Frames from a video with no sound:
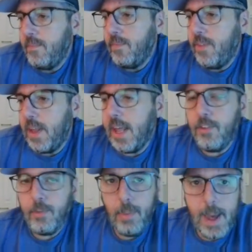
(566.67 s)
did a
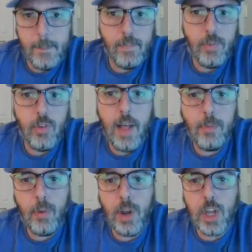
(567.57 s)
split. So
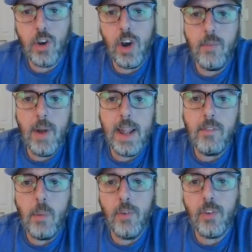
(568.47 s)
that's pretty good, right?
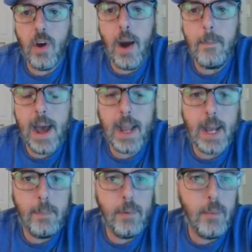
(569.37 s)
I've almost caught
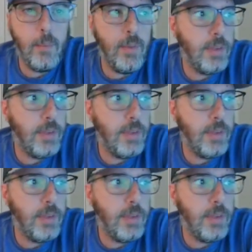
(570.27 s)
back up here. I'm only